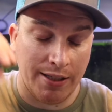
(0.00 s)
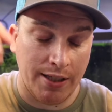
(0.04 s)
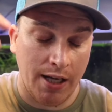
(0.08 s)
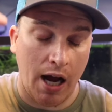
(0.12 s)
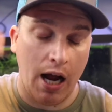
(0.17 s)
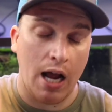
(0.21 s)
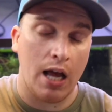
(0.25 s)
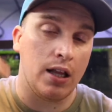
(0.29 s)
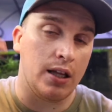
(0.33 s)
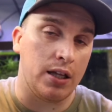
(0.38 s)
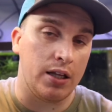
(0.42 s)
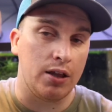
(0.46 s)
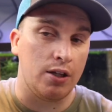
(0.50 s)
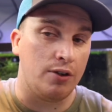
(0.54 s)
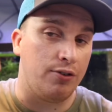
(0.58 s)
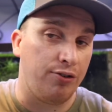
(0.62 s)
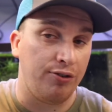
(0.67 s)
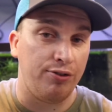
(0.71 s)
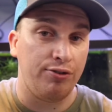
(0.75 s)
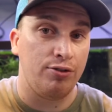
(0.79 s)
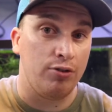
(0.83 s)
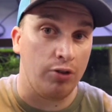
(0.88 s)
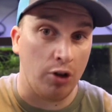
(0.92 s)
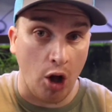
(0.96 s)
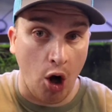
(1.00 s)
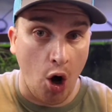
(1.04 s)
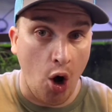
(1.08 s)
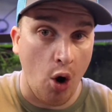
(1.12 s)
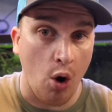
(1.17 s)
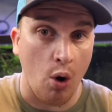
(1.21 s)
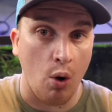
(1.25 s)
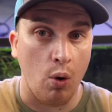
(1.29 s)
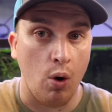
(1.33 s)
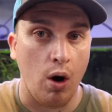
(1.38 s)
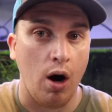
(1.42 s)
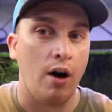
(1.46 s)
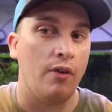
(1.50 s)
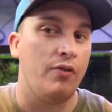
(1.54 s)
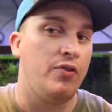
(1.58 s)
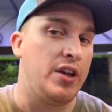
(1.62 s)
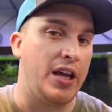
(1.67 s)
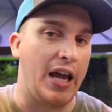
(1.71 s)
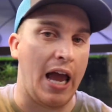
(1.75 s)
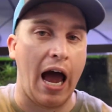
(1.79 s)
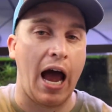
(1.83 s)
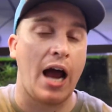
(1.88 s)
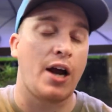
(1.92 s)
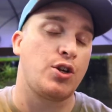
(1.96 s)
dial in the flow of the
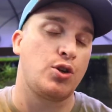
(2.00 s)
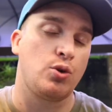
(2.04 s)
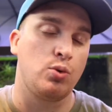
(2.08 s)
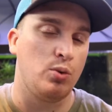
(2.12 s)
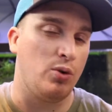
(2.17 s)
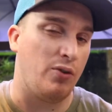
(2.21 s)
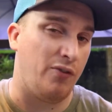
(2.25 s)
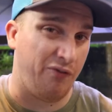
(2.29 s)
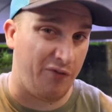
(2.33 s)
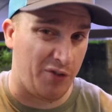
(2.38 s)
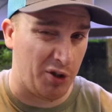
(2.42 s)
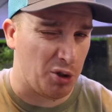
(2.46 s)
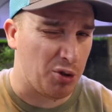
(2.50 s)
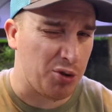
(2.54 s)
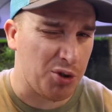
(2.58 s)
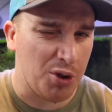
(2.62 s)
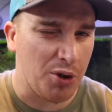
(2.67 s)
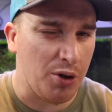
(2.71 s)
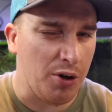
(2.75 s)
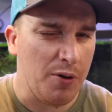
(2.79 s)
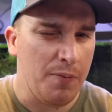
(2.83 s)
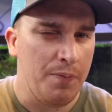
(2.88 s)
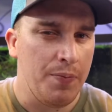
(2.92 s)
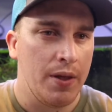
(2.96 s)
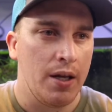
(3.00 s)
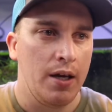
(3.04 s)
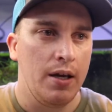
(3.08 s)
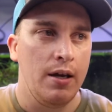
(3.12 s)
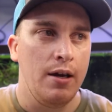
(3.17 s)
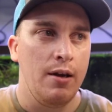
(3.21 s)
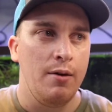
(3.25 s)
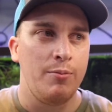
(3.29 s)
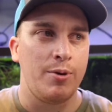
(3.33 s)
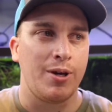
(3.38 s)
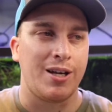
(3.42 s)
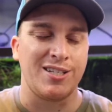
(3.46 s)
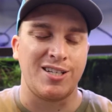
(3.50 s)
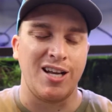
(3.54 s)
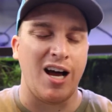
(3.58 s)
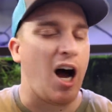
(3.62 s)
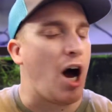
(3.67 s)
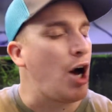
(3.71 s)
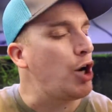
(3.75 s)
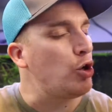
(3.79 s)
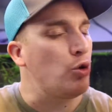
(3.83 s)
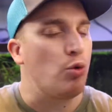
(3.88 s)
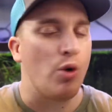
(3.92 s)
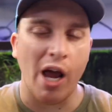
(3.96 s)
actual filter because
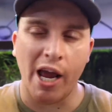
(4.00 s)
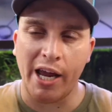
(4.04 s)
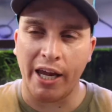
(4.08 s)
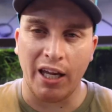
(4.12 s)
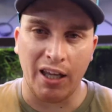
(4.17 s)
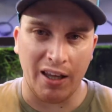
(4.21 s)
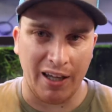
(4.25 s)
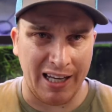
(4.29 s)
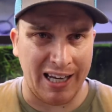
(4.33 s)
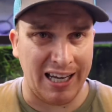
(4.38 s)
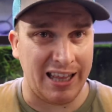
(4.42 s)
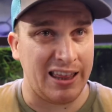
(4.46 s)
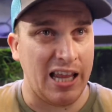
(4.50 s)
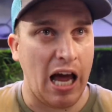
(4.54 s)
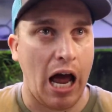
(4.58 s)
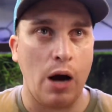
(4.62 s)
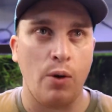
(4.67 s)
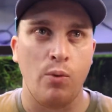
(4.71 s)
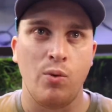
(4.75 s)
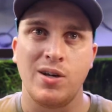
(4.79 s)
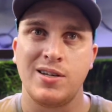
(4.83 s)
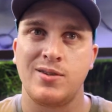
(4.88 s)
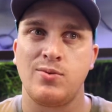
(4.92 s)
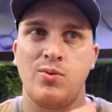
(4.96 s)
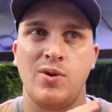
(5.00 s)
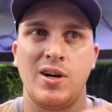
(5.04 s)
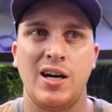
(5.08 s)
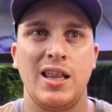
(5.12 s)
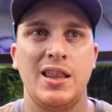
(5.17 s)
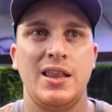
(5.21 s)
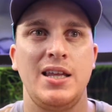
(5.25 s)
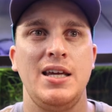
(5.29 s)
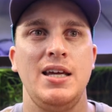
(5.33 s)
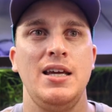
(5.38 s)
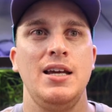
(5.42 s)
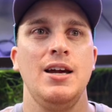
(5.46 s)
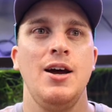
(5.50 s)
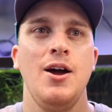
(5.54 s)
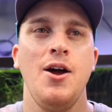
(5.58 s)
unregulated, that was one of the,